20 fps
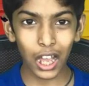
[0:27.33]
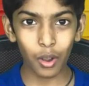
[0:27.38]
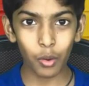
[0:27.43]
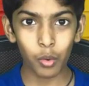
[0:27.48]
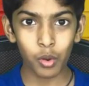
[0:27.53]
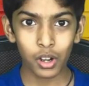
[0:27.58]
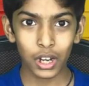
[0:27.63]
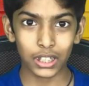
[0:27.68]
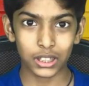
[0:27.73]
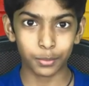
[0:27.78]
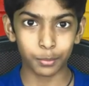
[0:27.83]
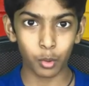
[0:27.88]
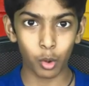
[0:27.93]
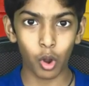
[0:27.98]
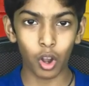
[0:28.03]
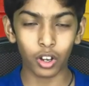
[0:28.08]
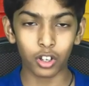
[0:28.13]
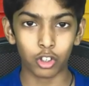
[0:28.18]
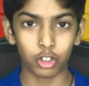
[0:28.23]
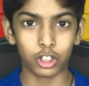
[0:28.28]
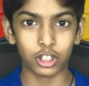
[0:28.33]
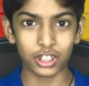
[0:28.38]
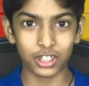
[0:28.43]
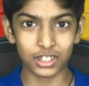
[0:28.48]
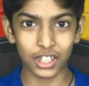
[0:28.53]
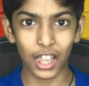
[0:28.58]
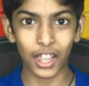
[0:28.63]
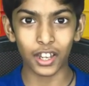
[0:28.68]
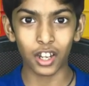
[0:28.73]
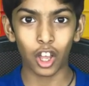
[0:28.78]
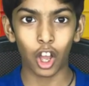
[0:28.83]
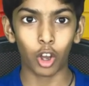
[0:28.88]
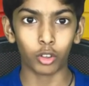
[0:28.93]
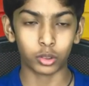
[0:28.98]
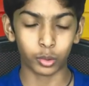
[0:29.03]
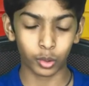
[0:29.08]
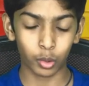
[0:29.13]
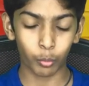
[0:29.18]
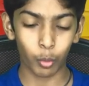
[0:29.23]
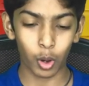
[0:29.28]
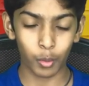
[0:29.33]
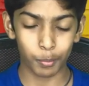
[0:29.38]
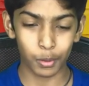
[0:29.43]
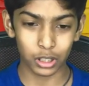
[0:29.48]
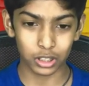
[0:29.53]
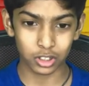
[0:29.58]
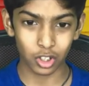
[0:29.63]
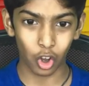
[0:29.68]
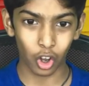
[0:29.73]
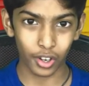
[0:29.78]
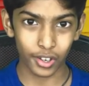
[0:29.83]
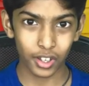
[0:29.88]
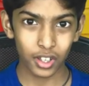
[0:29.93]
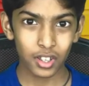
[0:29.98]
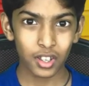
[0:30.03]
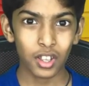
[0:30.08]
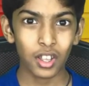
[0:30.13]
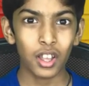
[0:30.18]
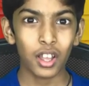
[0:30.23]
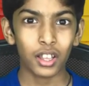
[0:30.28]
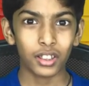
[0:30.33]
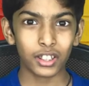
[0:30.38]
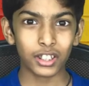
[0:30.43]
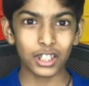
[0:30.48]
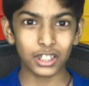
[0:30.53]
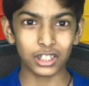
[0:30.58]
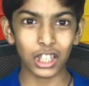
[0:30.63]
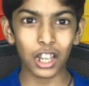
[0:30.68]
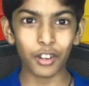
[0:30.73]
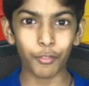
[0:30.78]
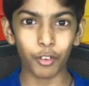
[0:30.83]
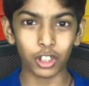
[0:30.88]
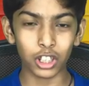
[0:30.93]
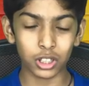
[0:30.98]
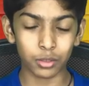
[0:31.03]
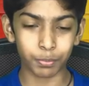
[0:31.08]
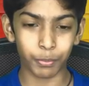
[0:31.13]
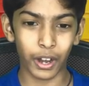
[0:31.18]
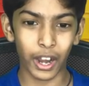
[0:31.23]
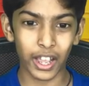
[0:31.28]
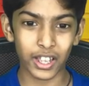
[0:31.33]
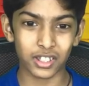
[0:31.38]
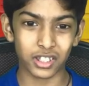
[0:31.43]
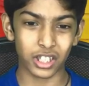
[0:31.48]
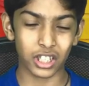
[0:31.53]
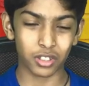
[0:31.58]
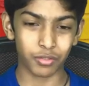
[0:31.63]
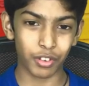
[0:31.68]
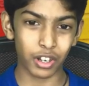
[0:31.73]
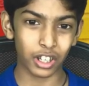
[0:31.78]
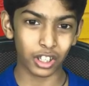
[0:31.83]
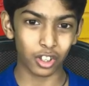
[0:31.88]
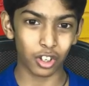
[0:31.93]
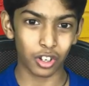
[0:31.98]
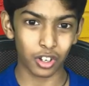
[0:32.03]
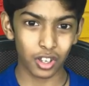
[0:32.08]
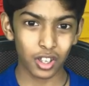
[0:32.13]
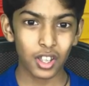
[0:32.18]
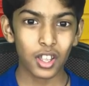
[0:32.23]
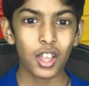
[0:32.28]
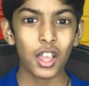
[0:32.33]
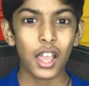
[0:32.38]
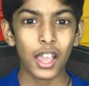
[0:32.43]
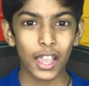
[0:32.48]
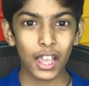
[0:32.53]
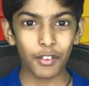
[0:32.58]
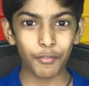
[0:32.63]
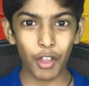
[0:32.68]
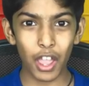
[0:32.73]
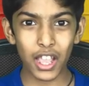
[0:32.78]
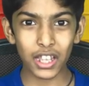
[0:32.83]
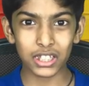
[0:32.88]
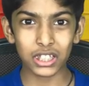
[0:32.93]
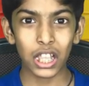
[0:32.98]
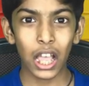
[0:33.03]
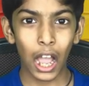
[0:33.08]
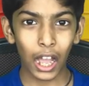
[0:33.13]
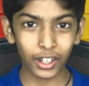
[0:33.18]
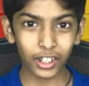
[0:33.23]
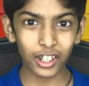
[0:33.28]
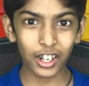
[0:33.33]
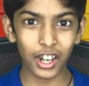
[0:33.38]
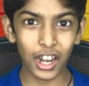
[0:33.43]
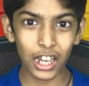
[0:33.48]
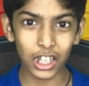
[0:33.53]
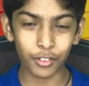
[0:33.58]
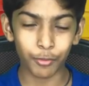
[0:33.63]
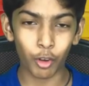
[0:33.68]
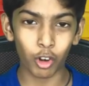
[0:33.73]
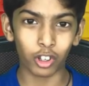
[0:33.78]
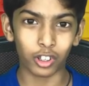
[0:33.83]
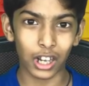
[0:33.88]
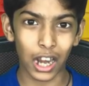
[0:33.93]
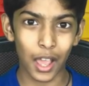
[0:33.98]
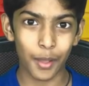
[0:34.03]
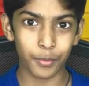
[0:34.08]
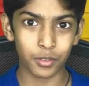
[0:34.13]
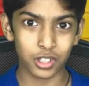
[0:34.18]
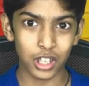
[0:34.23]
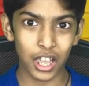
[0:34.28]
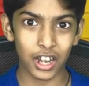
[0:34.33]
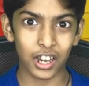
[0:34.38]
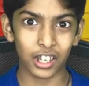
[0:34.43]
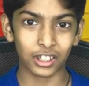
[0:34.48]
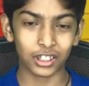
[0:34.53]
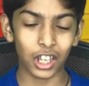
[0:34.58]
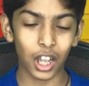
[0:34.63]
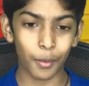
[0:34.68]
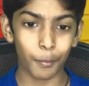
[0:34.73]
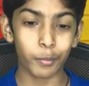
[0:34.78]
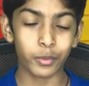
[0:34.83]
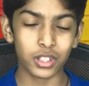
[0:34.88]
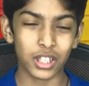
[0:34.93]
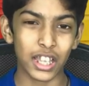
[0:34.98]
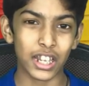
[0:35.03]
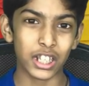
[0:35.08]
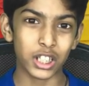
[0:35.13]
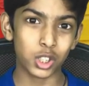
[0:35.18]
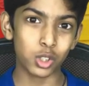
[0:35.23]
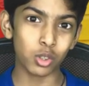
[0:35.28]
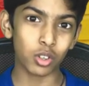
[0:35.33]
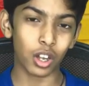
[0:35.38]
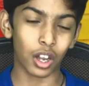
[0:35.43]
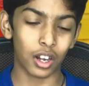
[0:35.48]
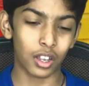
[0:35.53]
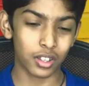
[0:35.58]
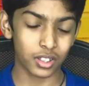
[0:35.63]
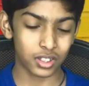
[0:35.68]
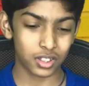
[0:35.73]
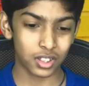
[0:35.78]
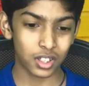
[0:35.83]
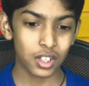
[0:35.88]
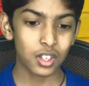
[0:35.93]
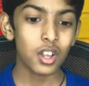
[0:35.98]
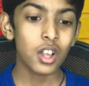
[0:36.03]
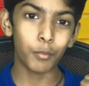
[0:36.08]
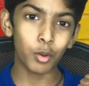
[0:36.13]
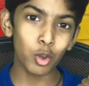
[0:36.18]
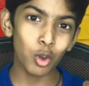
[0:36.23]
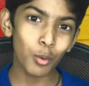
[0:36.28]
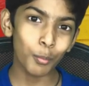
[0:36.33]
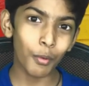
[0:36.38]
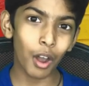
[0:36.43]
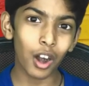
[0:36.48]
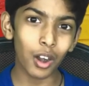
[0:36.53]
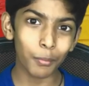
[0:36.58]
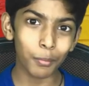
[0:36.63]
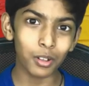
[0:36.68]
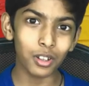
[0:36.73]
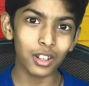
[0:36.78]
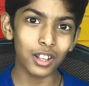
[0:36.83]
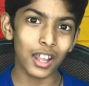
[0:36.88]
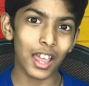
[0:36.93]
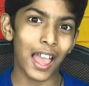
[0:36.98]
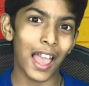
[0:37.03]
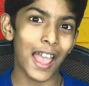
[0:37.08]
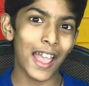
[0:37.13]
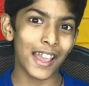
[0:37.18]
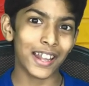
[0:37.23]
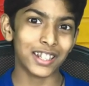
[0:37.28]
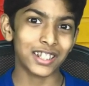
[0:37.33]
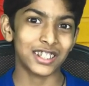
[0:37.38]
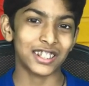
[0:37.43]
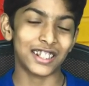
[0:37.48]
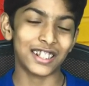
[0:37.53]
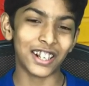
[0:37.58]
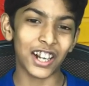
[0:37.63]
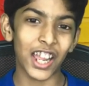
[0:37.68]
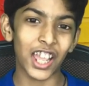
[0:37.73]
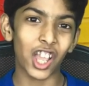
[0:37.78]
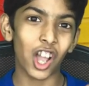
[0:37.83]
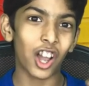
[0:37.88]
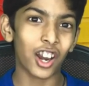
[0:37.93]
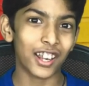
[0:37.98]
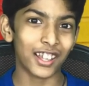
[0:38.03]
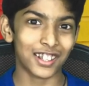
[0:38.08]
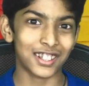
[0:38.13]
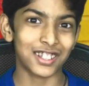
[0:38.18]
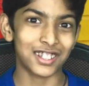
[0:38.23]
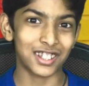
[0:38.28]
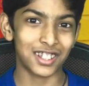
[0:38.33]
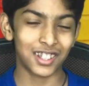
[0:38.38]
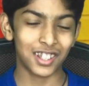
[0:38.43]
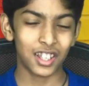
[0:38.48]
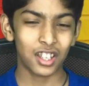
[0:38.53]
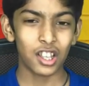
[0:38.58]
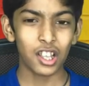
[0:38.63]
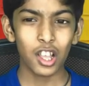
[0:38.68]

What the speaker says: now, let's move on to the design of the OnePlus Nord. The design for this price is very good. It weighs 184 grams and it comes in two colors, blue marble and grey onyx.